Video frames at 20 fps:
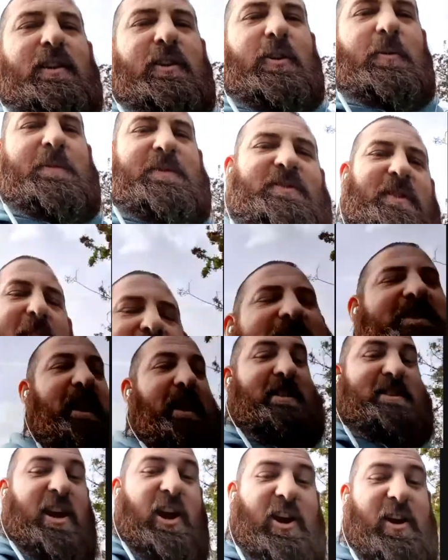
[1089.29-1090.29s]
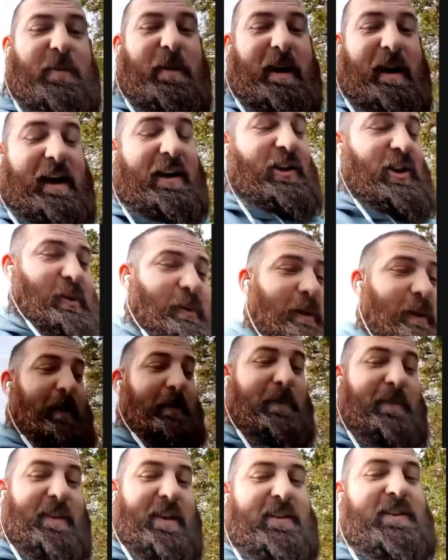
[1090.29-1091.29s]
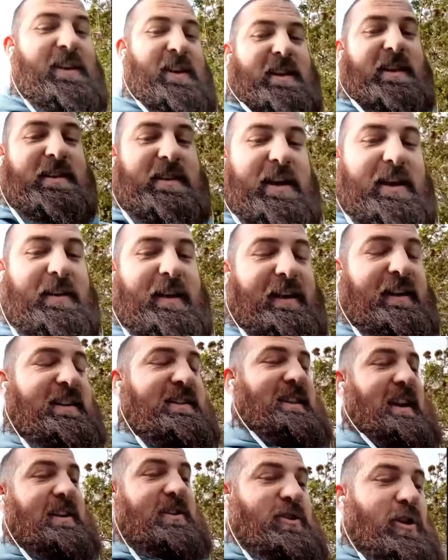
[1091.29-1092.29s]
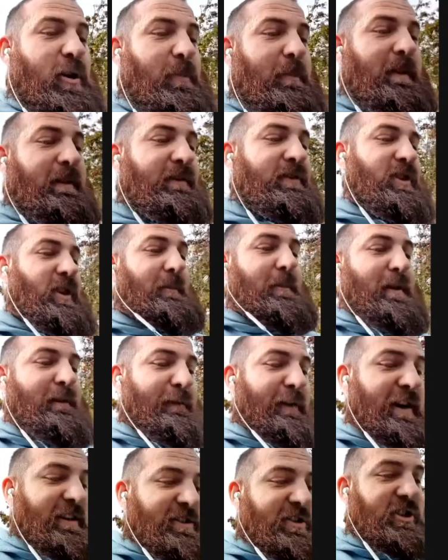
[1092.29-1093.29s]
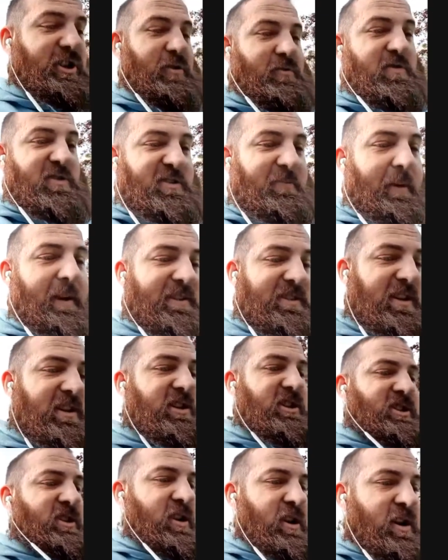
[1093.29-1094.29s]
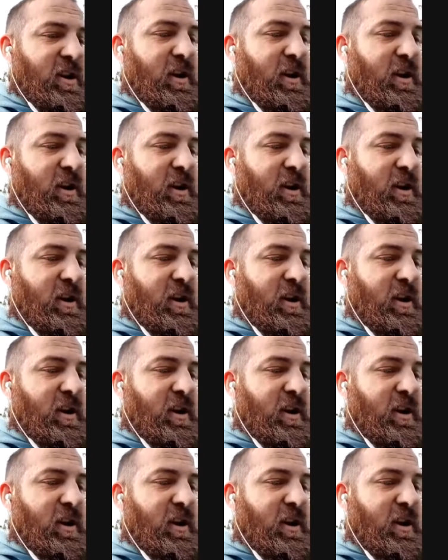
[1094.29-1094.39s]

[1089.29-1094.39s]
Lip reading: Oh, it's crashed. Yeah, sorry about that. I don't know what happened then. Yeah, like I said, don't be afraid to shoot us a message.